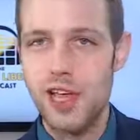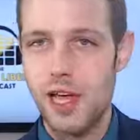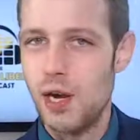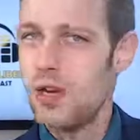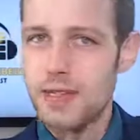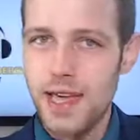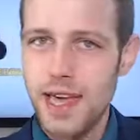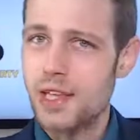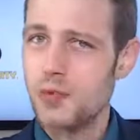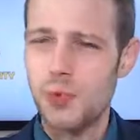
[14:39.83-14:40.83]
And all he's
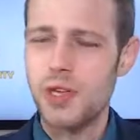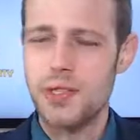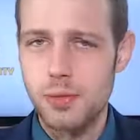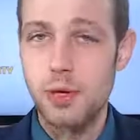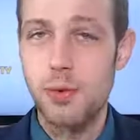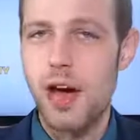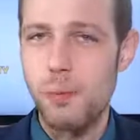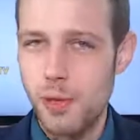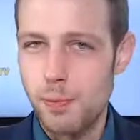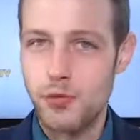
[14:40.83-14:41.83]
saying is, when he's talking about how
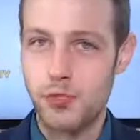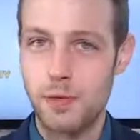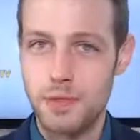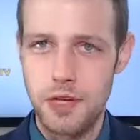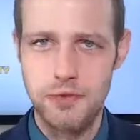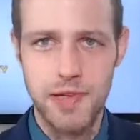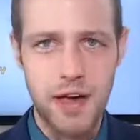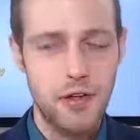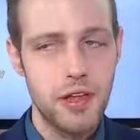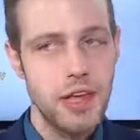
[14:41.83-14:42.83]
people sort themselves
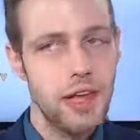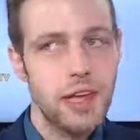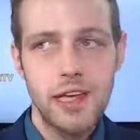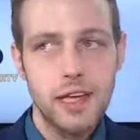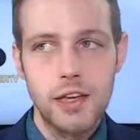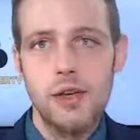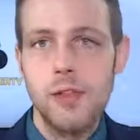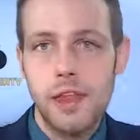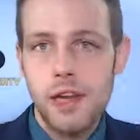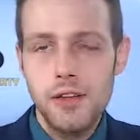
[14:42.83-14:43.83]
out,
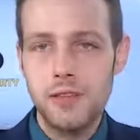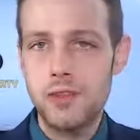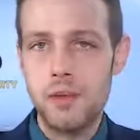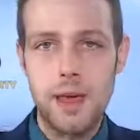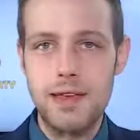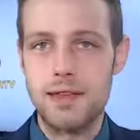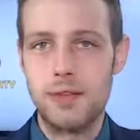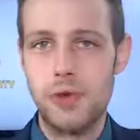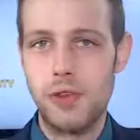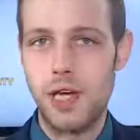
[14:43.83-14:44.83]
they don't do it based on
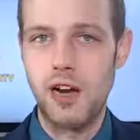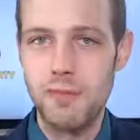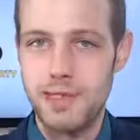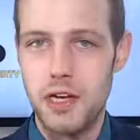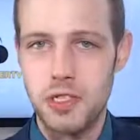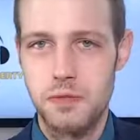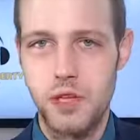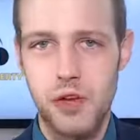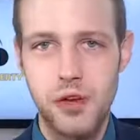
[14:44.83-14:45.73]
where the government tells them to go.